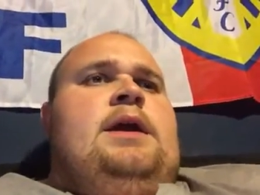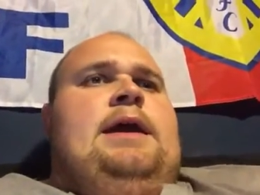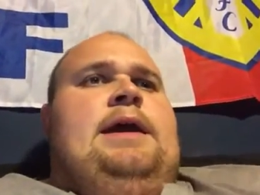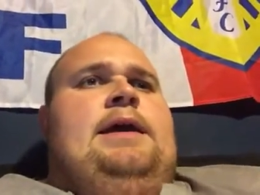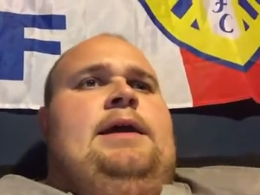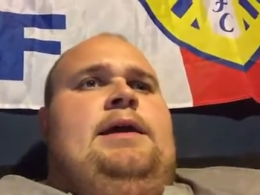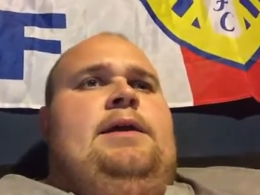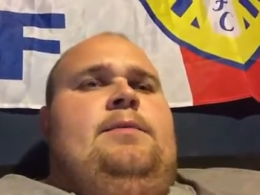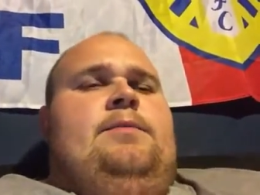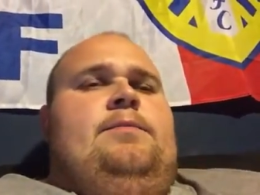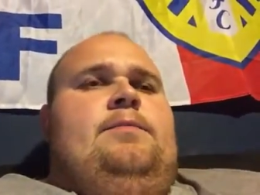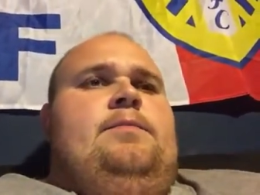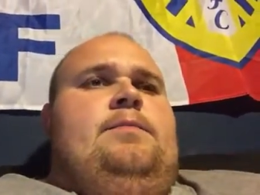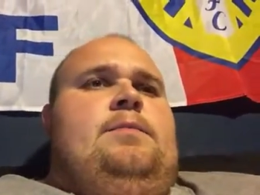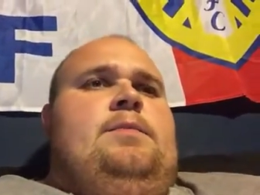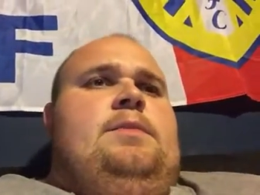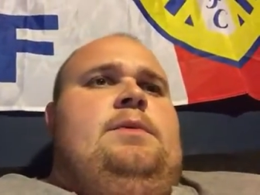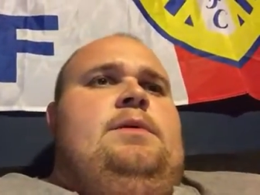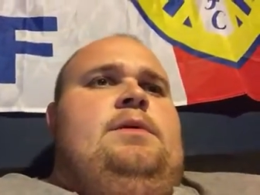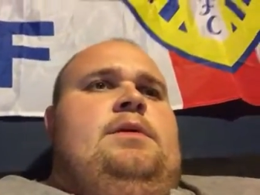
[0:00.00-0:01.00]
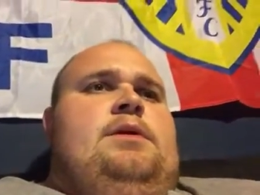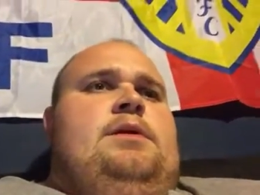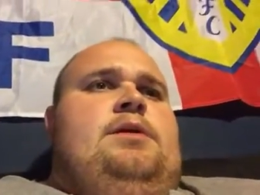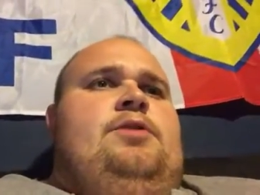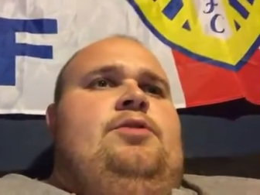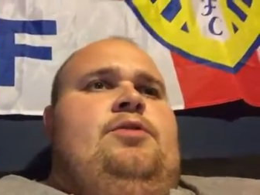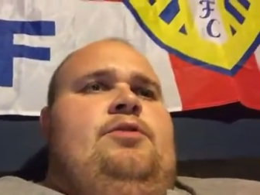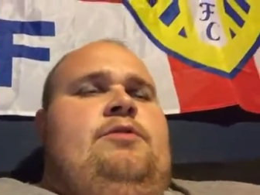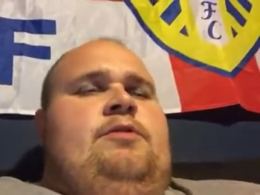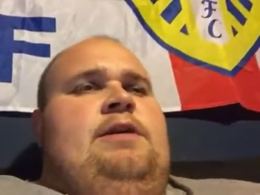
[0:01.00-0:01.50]
Um,
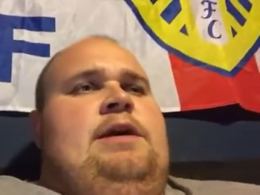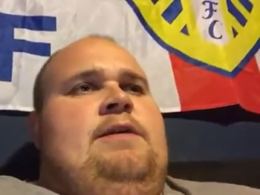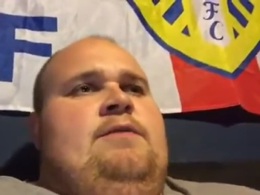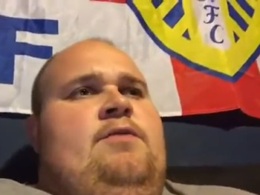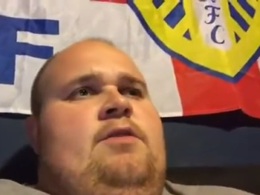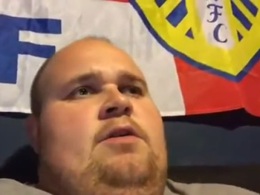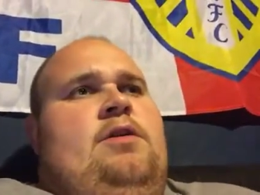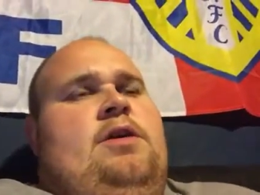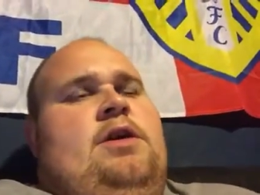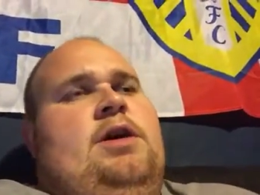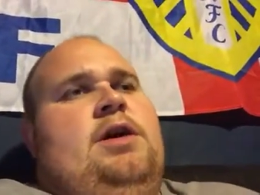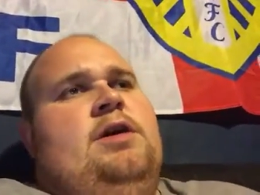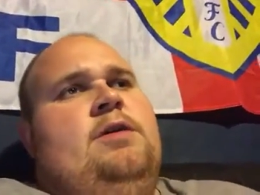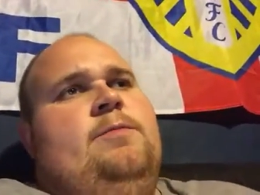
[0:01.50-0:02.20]
I've got